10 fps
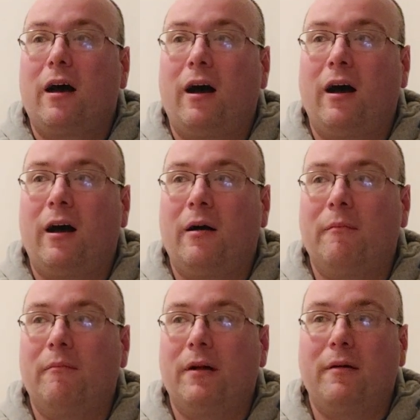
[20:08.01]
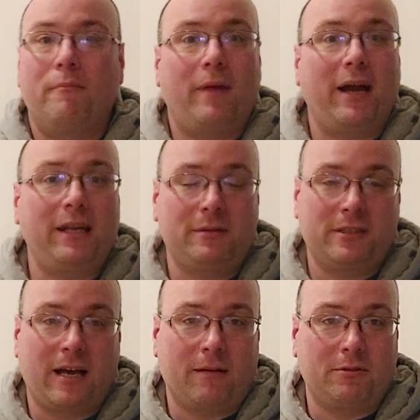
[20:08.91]
My name is
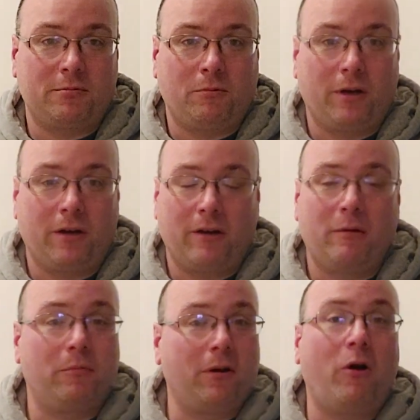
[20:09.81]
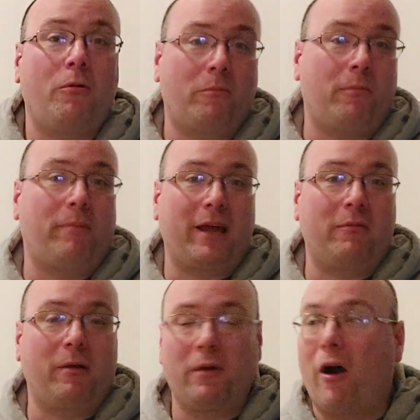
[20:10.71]
Nakama's Warrior, and by the
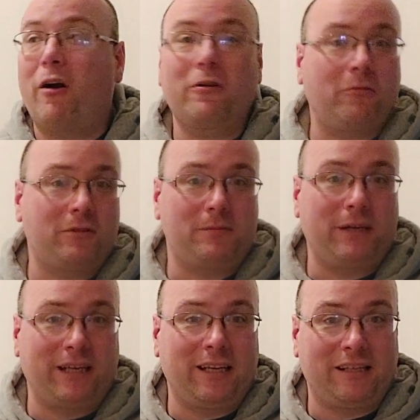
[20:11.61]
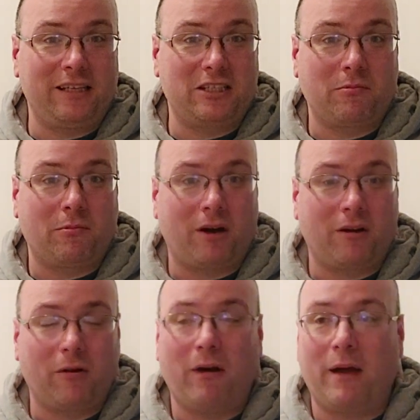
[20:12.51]
way, we are going to be eating these tomorrow.